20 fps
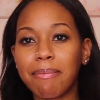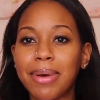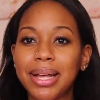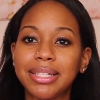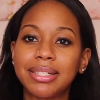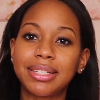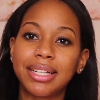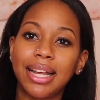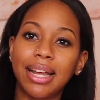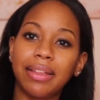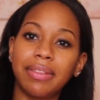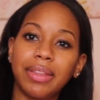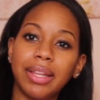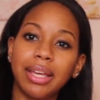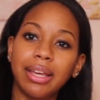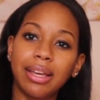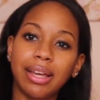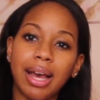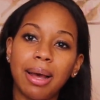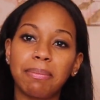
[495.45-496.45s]
my Stanley
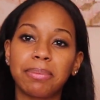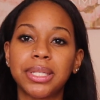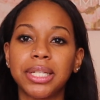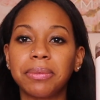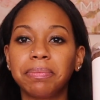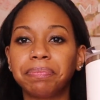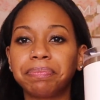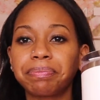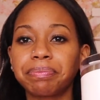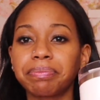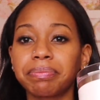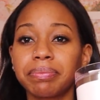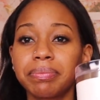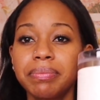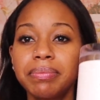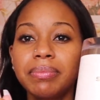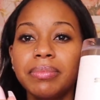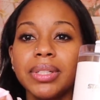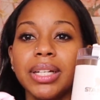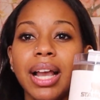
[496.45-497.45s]
cups.
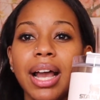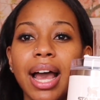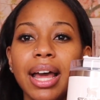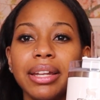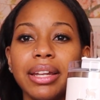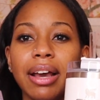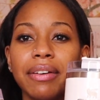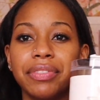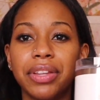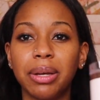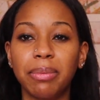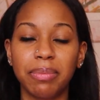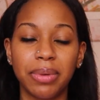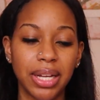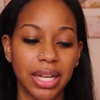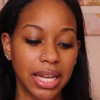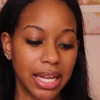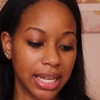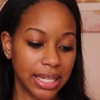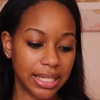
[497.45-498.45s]
I love them.
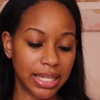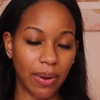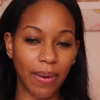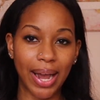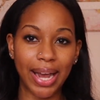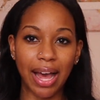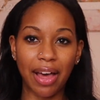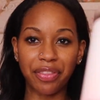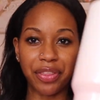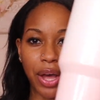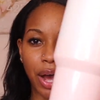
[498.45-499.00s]
So I got